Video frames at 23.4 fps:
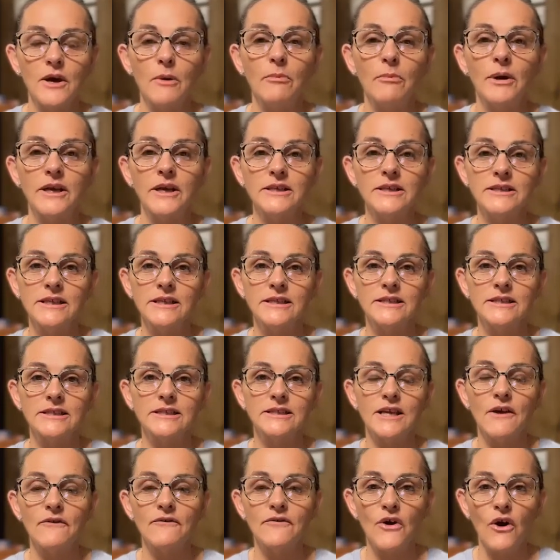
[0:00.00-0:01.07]
the
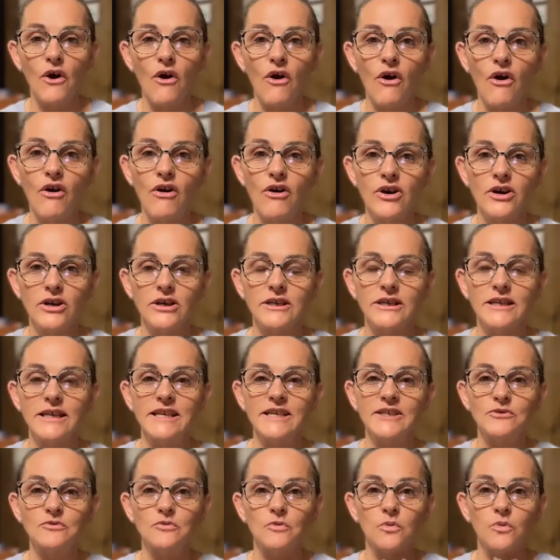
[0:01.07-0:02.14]
abundance of the heart
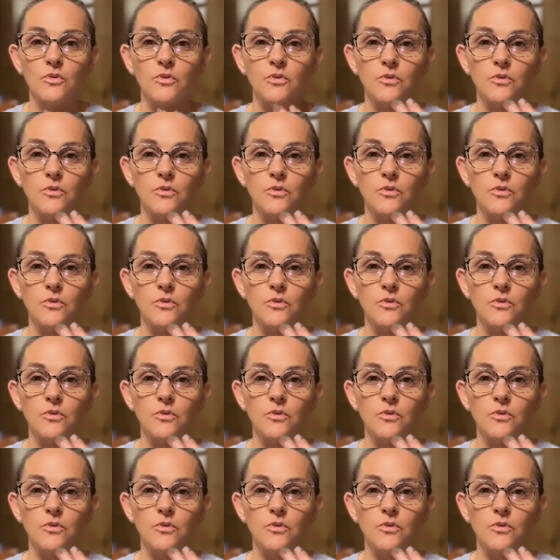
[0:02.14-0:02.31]
is